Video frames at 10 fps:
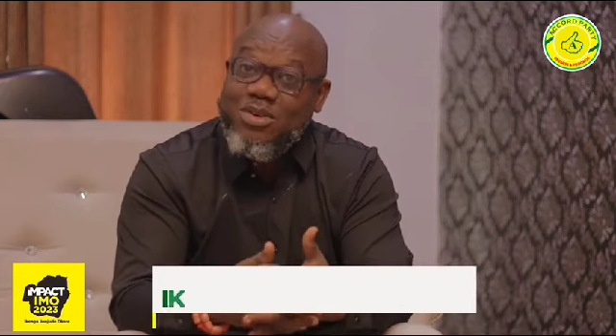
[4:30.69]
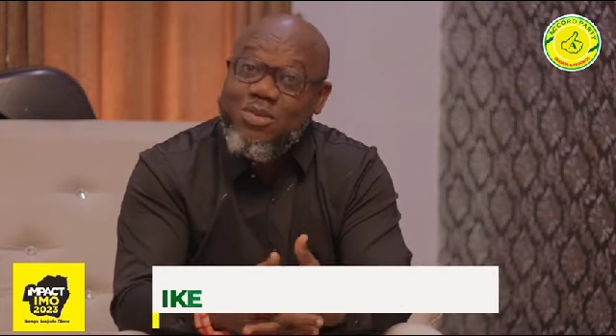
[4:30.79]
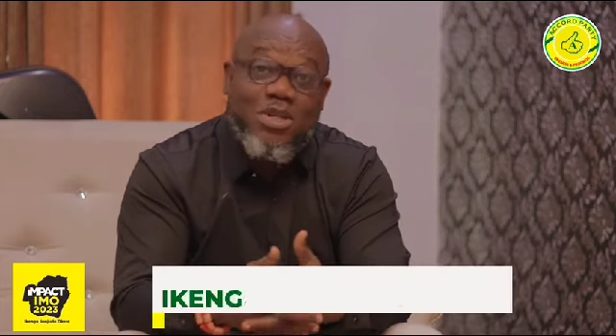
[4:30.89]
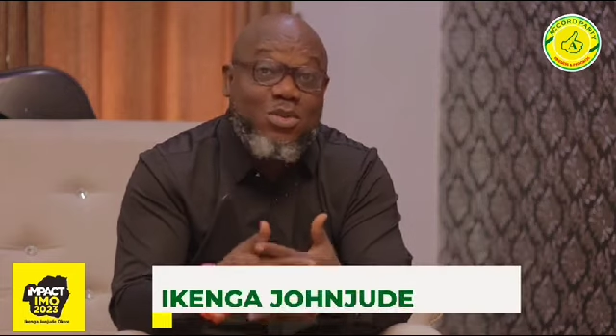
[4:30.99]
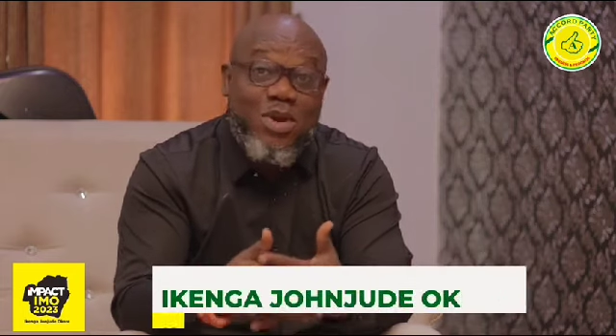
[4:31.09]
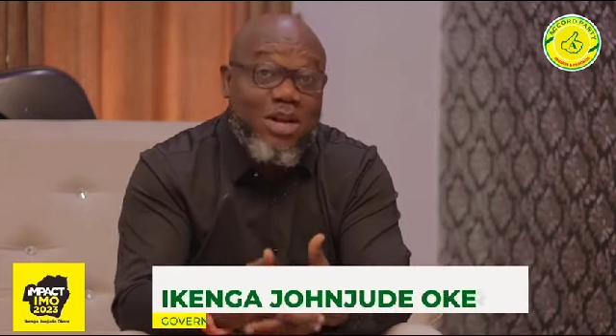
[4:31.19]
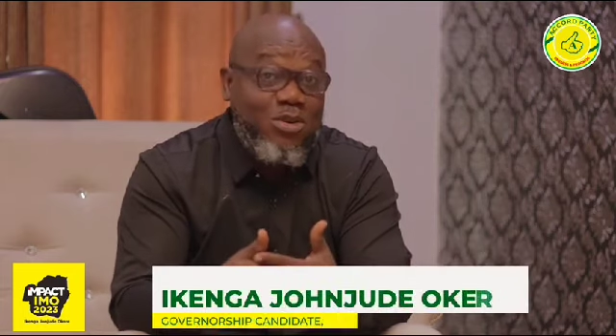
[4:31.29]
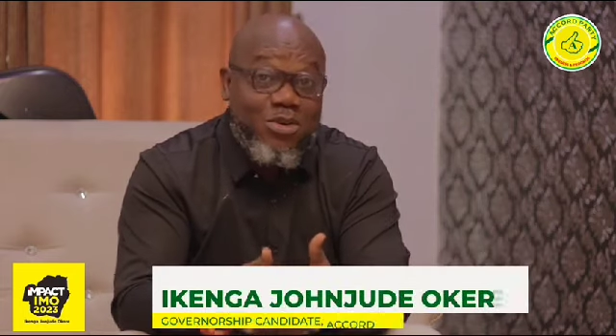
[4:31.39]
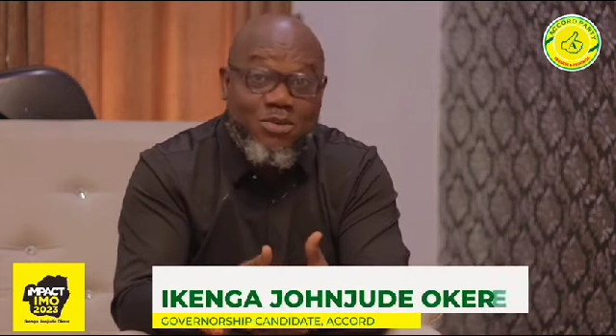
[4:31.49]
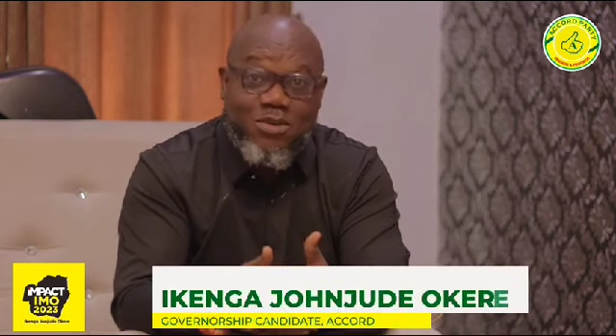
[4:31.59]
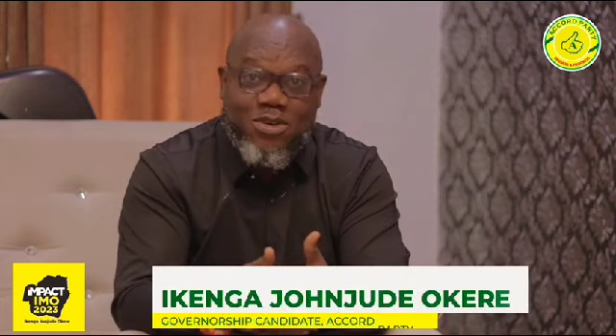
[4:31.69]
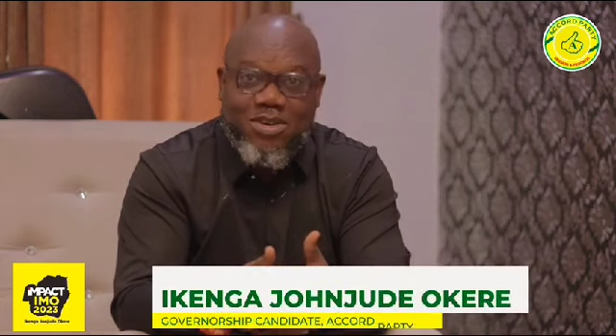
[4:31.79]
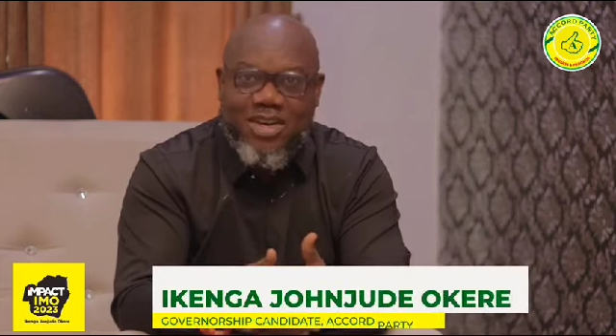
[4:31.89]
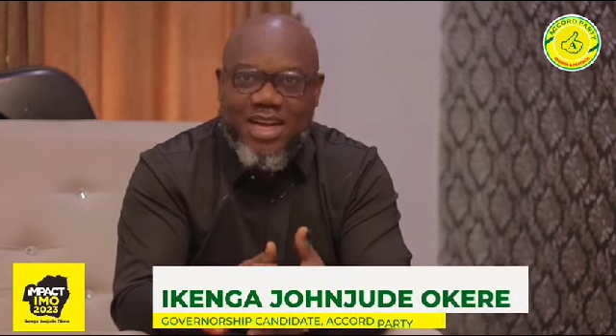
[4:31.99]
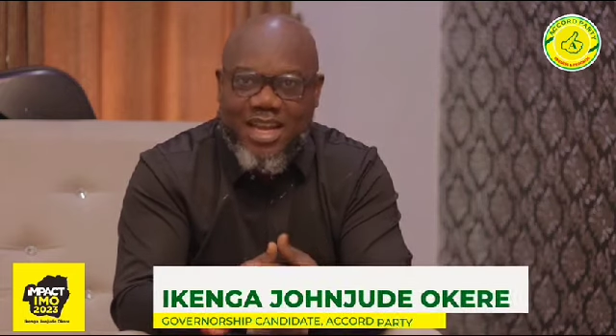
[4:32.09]
which we are known for
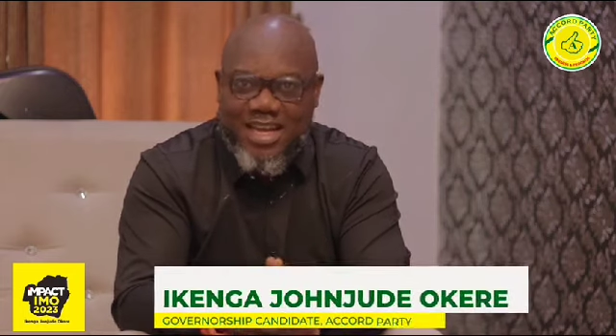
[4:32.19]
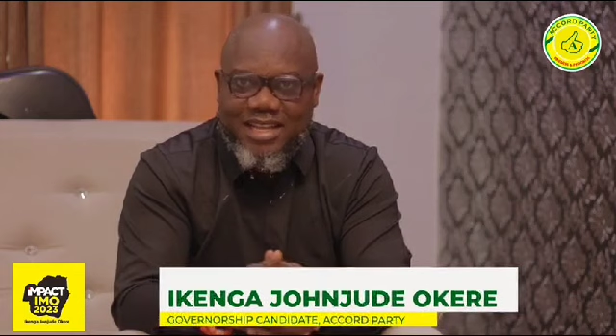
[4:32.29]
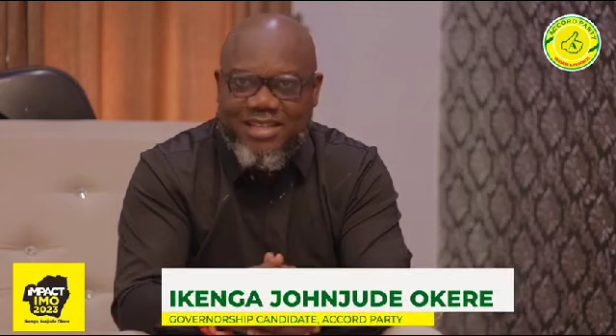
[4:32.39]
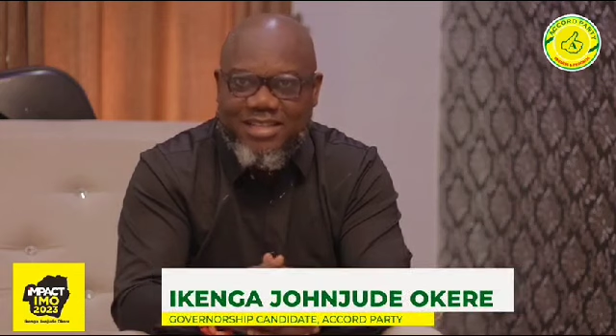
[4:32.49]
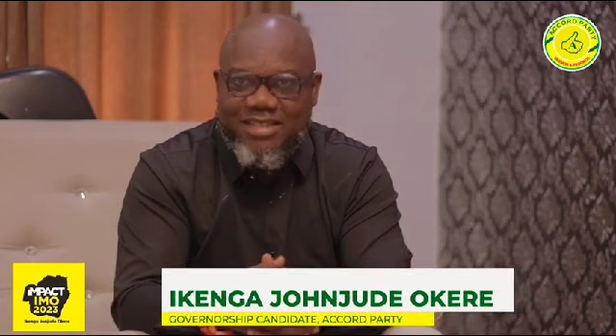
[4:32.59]
again.